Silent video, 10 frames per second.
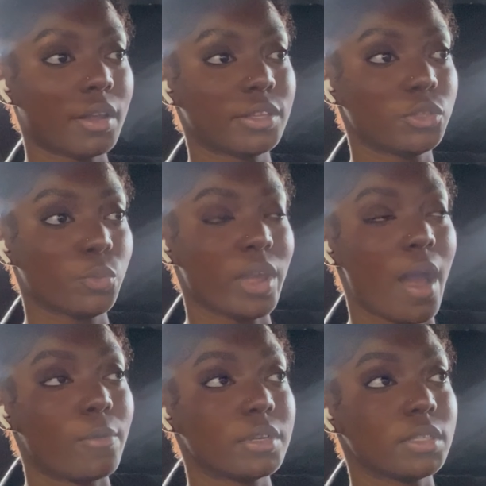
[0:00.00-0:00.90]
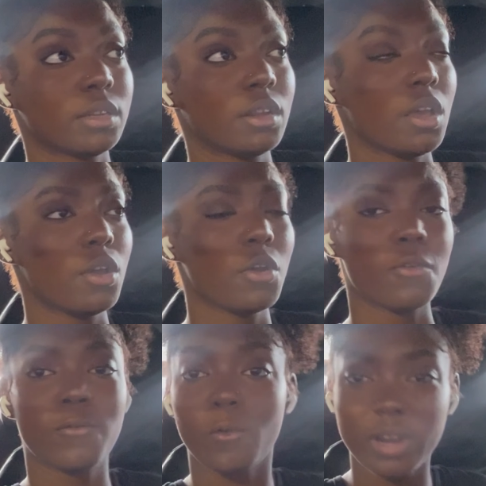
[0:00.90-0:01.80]
It's three hours and
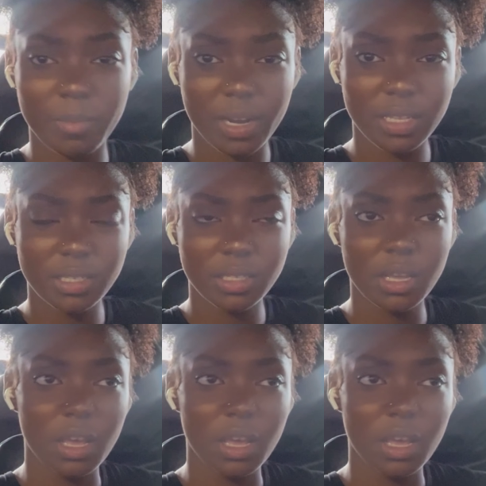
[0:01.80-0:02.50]
40 minutes.